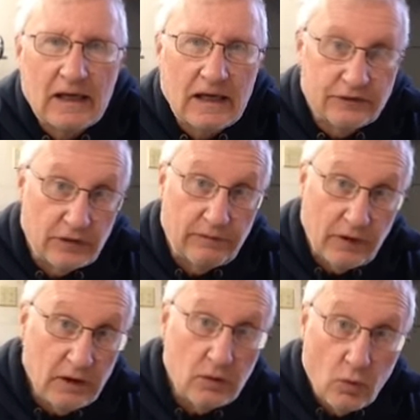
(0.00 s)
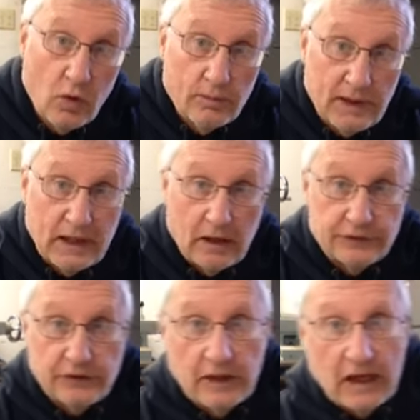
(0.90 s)
It's a fairly warm day out.
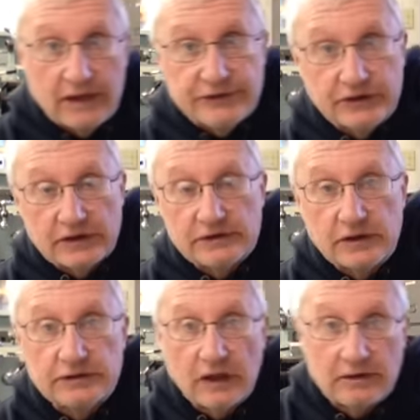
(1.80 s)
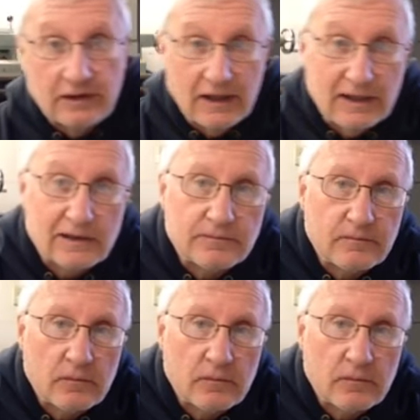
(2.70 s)
It's in the high 60s, I think,